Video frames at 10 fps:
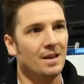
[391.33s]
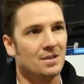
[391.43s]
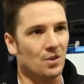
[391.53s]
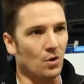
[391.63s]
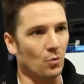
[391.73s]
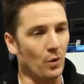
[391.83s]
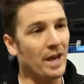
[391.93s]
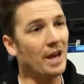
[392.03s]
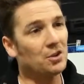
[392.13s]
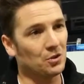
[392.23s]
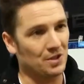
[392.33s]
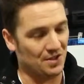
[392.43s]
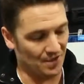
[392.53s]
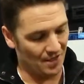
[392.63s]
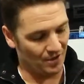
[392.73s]
So we actually
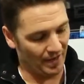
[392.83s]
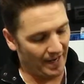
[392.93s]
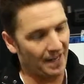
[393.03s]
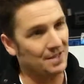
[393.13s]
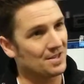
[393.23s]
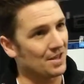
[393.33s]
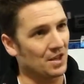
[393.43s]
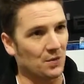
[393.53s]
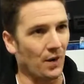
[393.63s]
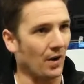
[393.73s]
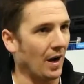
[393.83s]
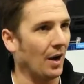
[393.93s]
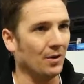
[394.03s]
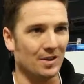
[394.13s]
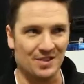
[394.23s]
see your hands as far
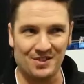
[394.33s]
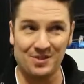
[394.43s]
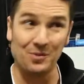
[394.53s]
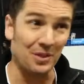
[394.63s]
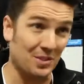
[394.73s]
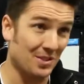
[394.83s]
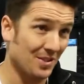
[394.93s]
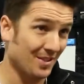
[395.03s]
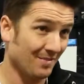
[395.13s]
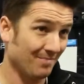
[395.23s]
out as 2 inches.